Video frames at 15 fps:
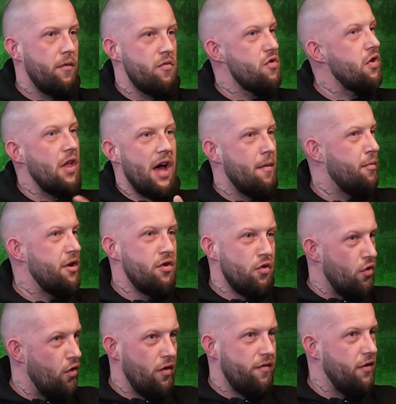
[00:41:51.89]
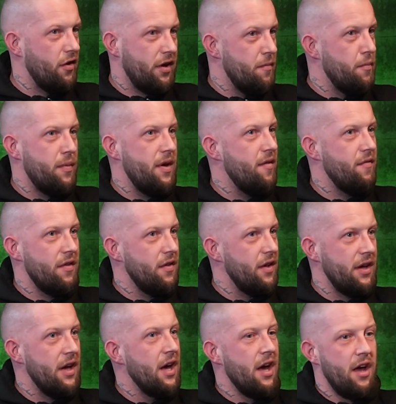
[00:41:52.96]
slabbing or fucking paving,
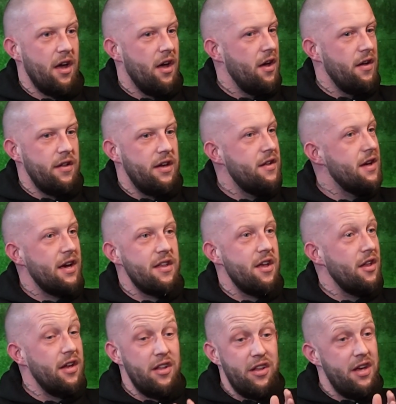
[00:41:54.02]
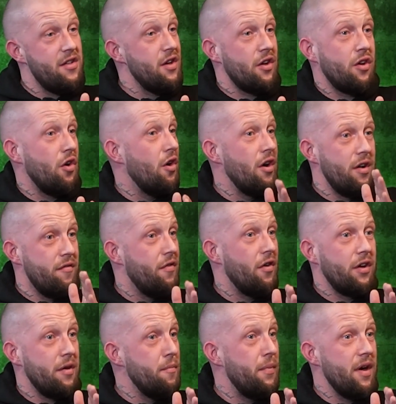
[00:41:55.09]
like, these things are near laser cut and
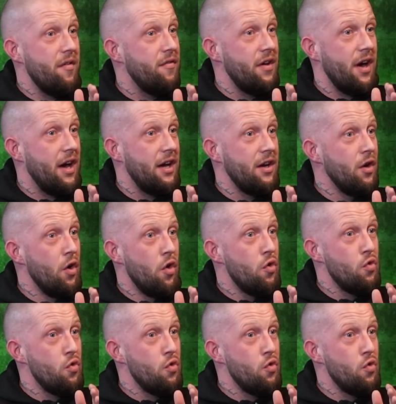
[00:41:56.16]
fucking perfect thing.